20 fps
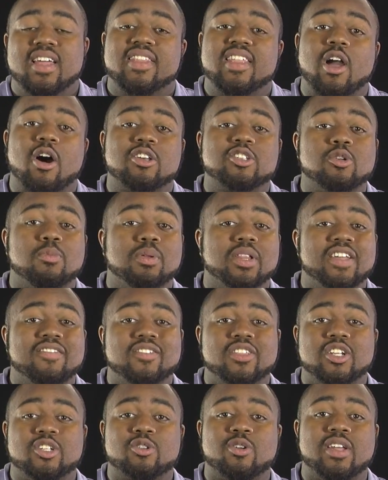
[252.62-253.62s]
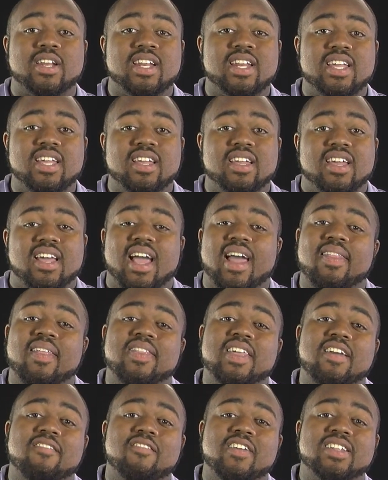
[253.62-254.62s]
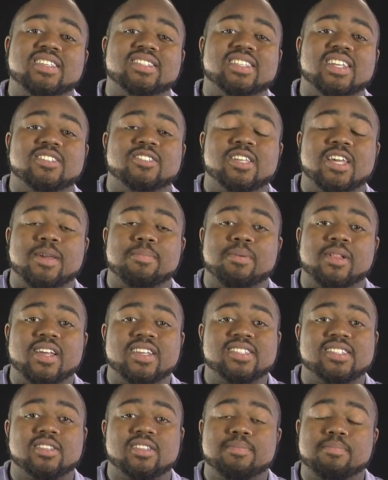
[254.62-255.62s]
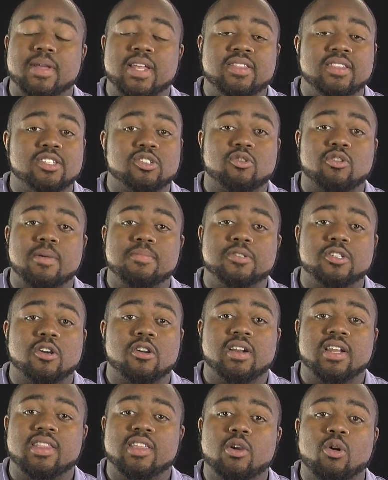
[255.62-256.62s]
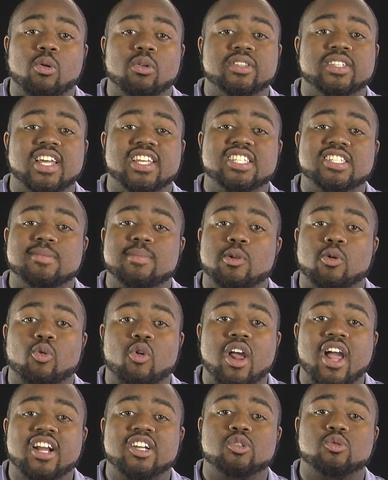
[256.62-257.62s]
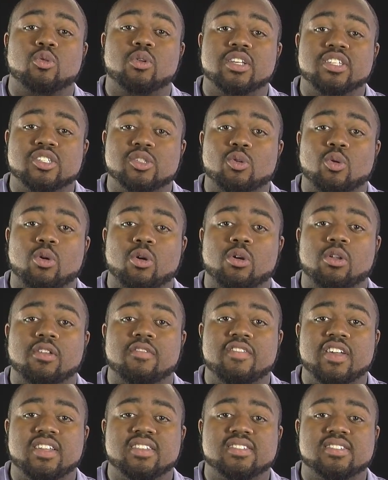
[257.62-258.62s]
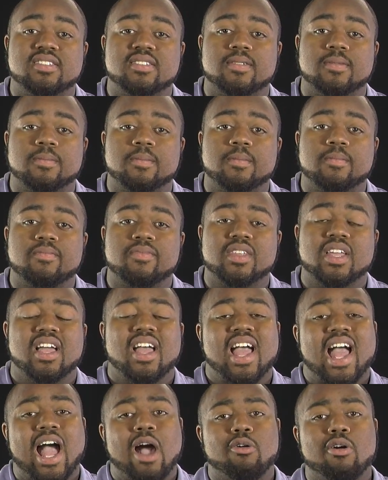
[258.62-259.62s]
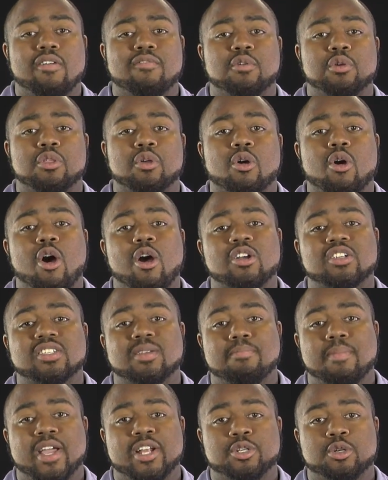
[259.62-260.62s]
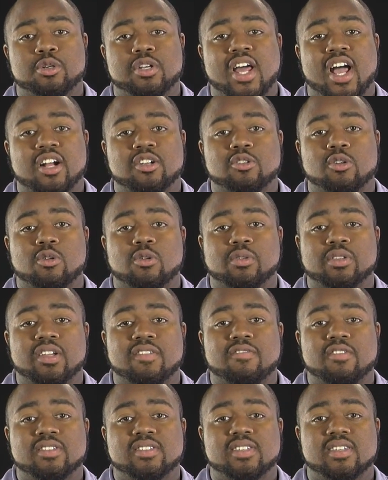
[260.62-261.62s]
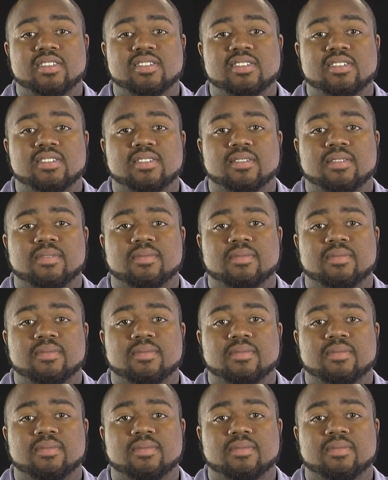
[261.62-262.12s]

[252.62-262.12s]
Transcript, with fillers: They also believe in the Trinity and that the events that take place in the, in the, Scripture and in the Old Testament were actual historical events. However, there are some major doctrinal differences.